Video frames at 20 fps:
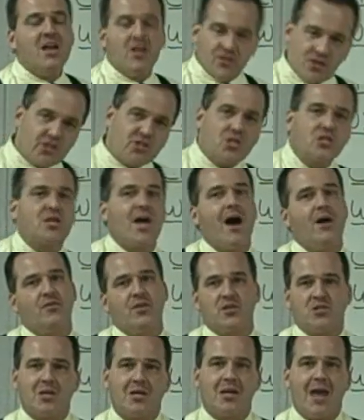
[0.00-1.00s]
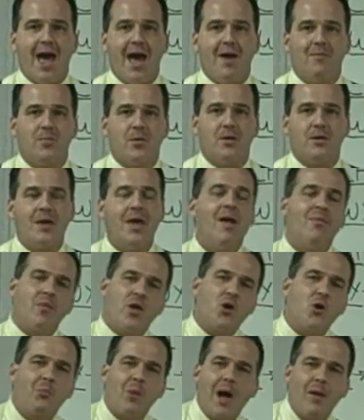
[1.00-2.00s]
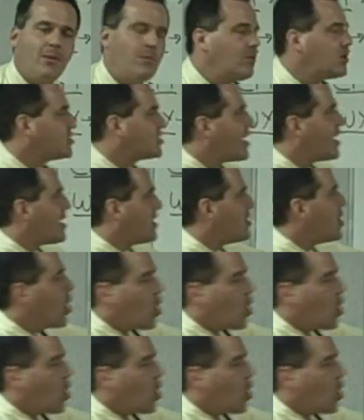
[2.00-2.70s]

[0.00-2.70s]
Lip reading: This is how this can happen. Now you're probably saying,